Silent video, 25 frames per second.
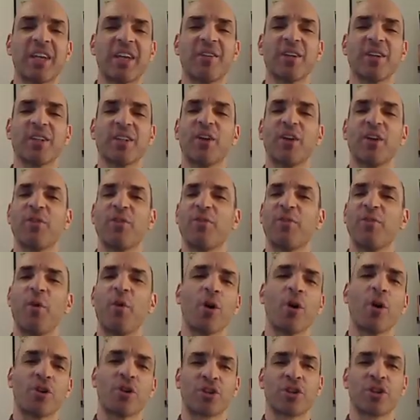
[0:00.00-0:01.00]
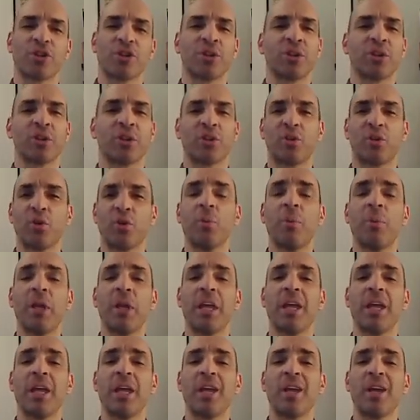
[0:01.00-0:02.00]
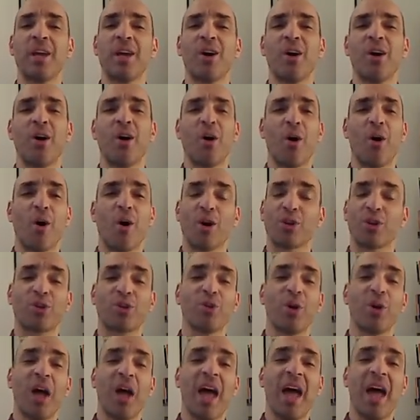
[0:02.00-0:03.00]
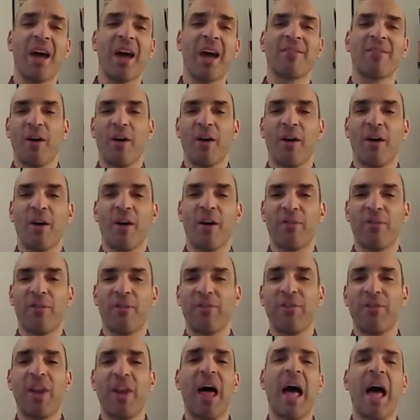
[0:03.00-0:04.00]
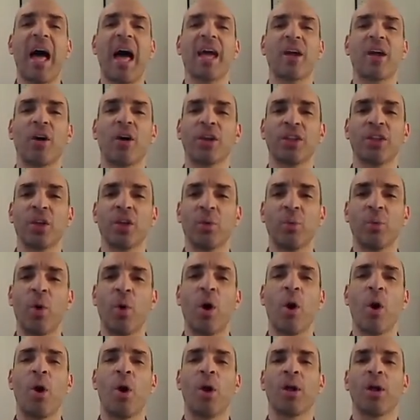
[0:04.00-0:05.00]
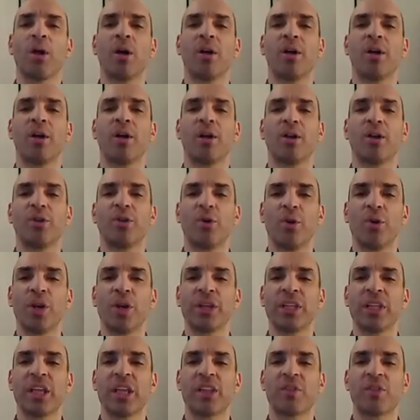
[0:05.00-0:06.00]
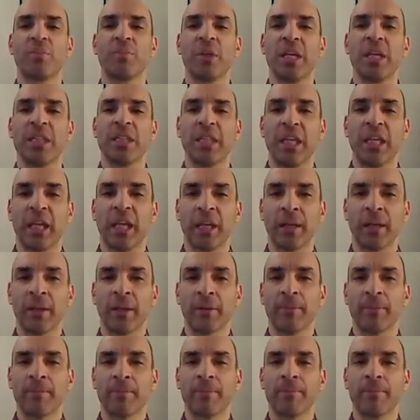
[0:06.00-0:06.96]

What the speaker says: have given a fortune to be or to have a fly on the wall during this meeting.